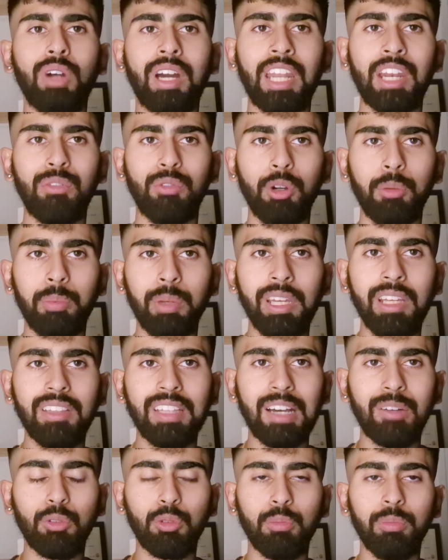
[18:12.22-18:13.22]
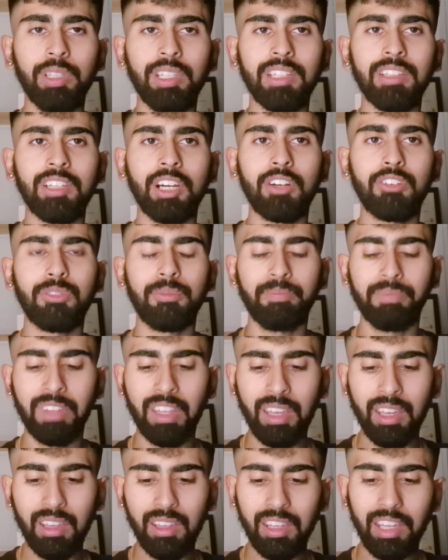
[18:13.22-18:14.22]
And I repeat, that will be enough.
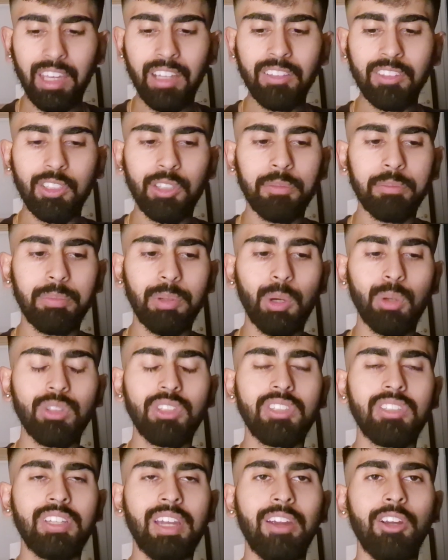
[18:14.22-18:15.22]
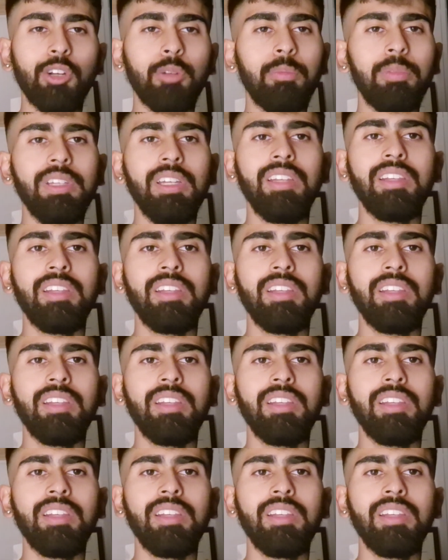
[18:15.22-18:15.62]
England bowled terribly in